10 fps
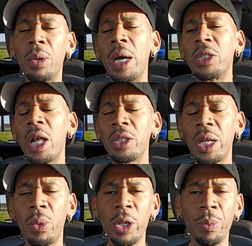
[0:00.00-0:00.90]
I'll
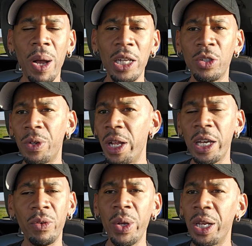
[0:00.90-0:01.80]
say whether positive or
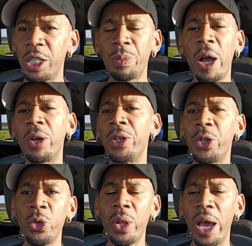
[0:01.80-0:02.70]
negative. We can aspire to
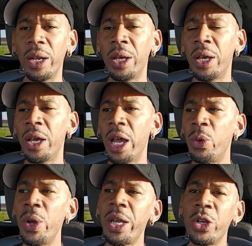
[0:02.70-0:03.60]
do that,
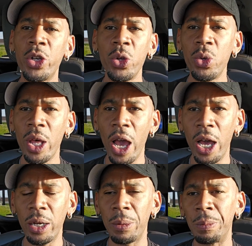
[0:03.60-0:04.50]
and we can do that.